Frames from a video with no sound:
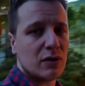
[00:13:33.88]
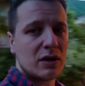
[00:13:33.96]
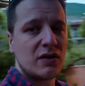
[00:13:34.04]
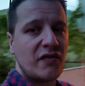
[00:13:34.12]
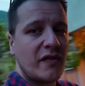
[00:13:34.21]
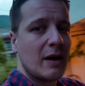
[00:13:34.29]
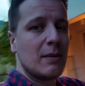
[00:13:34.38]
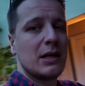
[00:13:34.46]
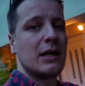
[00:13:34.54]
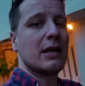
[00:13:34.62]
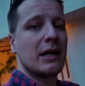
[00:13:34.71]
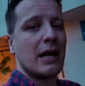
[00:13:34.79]
though there's
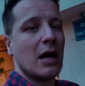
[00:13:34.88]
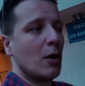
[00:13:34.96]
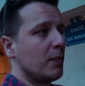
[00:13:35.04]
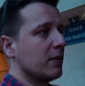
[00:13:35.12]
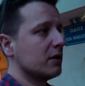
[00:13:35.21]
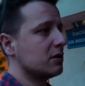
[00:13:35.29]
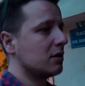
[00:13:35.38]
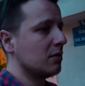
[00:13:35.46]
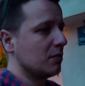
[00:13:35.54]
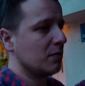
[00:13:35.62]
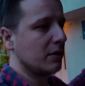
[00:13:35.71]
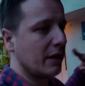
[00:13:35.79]
family that can help us
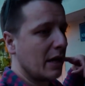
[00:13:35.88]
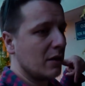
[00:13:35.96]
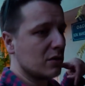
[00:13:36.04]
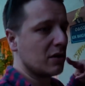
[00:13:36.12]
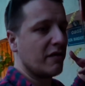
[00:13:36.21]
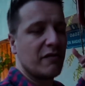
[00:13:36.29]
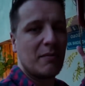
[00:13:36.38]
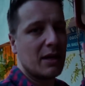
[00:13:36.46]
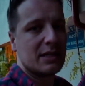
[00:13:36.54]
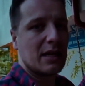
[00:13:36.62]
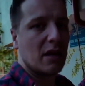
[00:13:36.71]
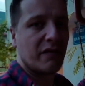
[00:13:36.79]
but i also have
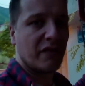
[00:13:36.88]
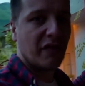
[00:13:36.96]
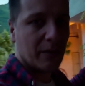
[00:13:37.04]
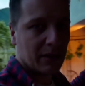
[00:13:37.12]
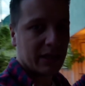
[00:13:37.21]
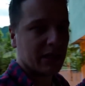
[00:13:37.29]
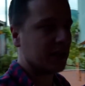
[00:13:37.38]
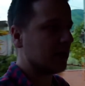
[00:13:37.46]
my side of the family that